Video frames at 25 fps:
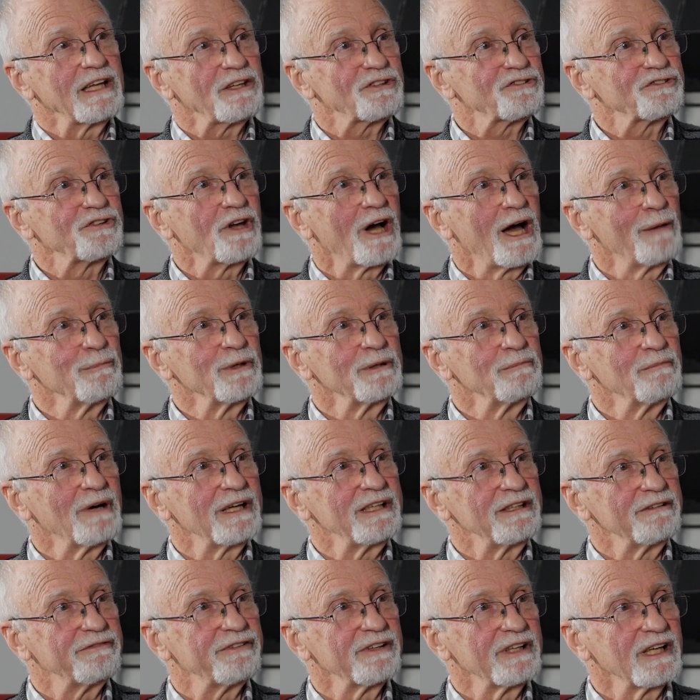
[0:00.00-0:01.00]
that's time and
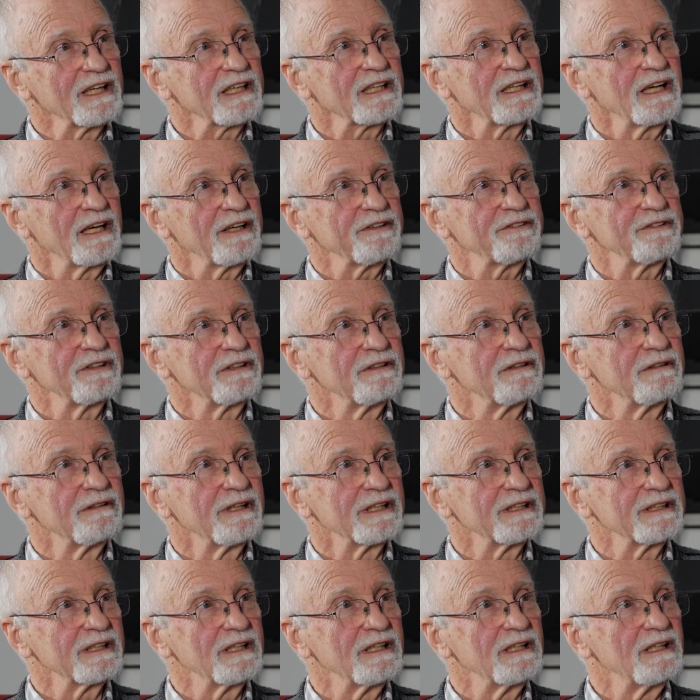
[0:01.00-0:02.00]
money for that casting
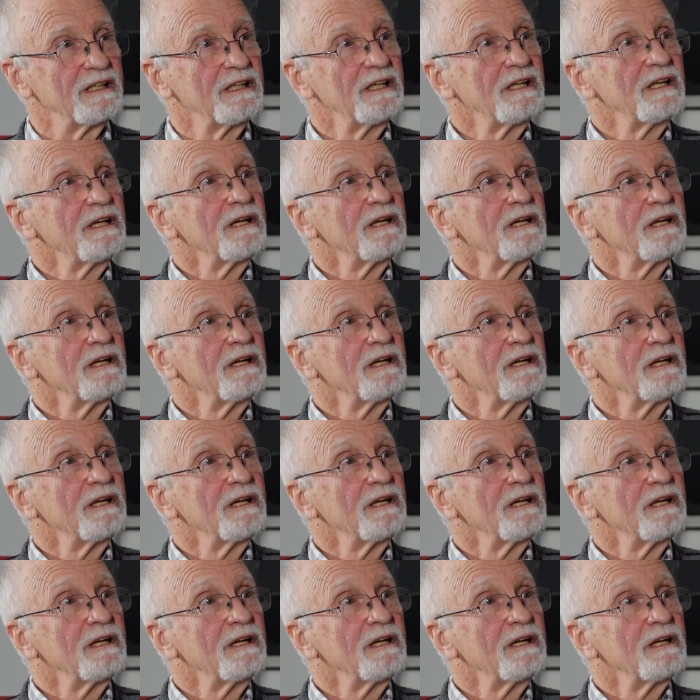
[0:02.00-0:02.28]
director.